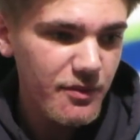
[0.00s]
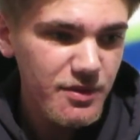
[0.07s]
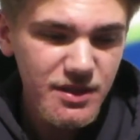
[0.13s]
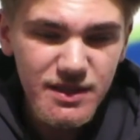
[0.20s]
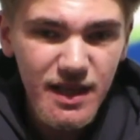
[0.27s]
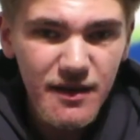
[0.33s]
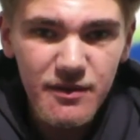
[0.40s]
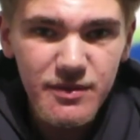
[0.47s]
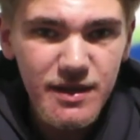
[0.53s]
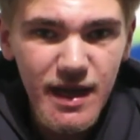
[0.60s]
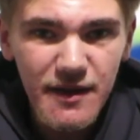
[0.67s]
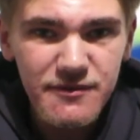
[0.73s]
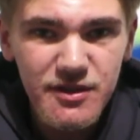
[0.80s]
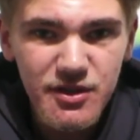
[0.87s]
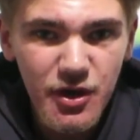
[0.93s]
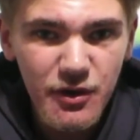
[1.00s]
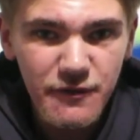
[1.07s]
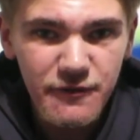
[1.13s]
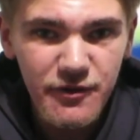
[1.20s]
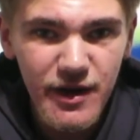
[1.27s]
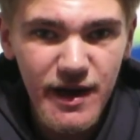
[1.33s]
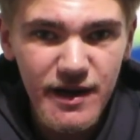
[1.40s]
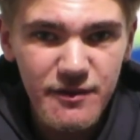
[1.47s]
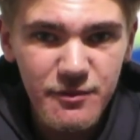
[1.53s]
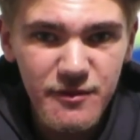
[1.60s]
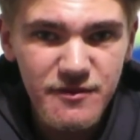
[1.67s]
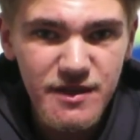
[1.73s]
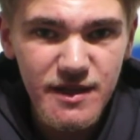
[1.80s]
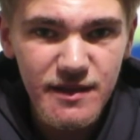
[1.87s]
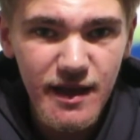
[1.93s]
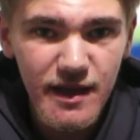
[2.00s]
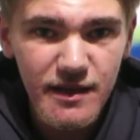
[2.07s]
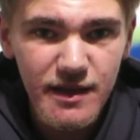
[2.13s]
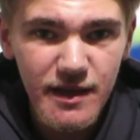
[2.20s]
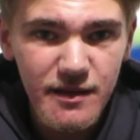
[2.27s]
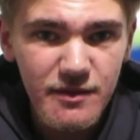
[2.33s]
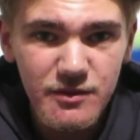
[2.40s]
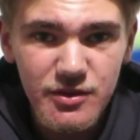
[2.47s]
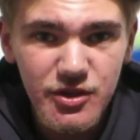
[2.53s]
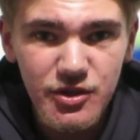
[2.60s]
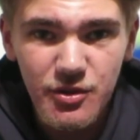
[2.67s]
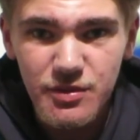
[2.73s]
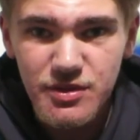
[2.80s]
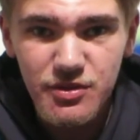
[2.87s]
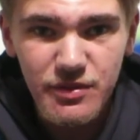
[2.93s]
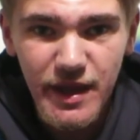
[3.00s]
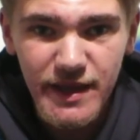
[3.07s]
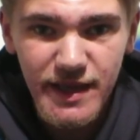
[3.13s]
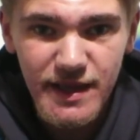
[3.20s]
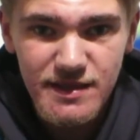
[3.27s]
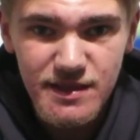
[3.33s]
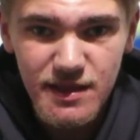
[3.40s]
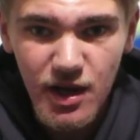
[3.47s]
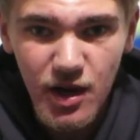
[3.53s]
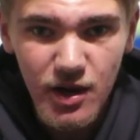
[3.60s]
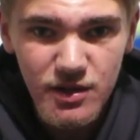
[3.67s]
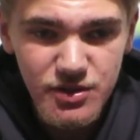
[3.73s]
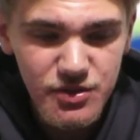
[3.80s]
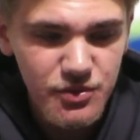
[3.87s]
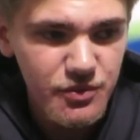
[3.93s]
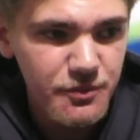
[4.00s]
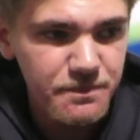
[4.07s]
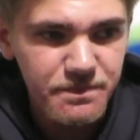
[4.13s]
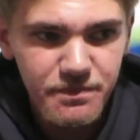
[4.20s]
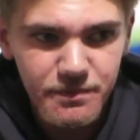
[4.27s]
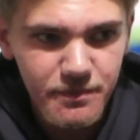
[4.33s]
We have to go for it, and we've seen that again. You know, we saw that against Arsenal